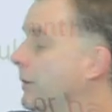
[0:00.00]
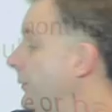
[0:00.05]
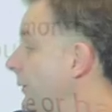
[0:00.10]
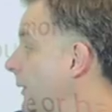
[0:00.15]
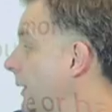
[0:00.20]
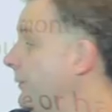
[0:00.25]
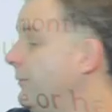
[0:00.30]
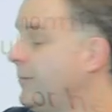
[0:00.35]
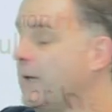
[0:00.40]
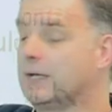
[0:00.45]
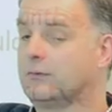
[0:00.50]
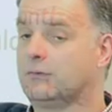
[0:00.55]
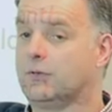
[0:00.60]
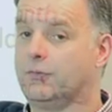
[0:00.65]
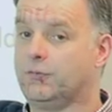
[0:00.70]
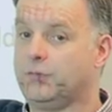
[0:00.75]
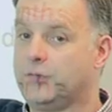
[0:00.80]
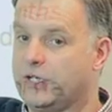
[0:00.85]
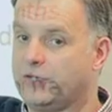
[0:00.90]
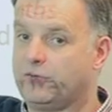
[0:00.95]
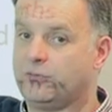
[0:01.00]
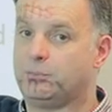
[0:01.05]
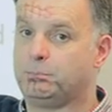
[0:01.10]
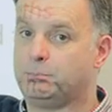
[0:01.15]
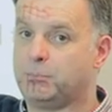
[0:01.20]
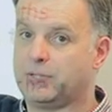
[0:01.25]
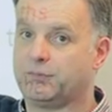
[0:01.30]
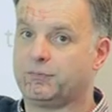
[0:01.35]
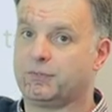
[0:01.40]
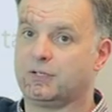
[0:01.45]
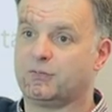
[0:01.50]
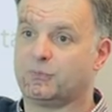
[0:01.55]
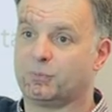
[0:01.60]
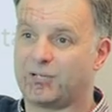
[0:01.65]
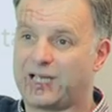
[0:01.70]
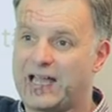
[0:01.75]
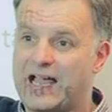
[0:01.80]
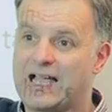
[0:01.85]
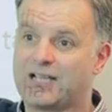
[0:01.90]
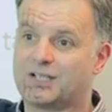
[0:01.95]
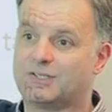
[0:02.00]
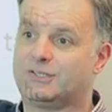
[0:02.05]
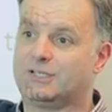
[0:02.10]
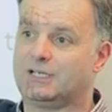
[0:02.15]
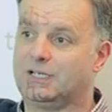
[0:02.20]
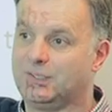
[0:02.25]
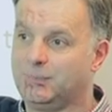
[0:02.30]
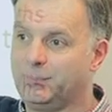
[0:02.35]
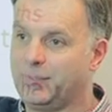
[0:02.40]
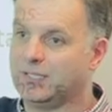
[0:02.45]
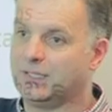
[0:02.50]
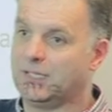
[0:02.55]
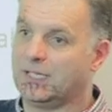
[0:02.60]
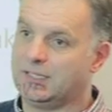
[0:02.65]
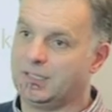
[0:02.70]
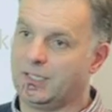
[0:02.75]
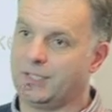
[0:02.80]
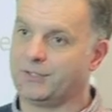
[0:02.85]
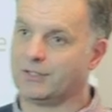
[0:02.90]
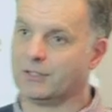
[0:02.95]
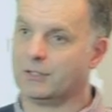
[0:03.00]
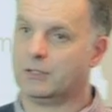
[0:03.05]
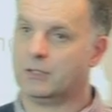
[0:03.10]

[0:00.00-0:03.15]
the fact that this business will actually be needed,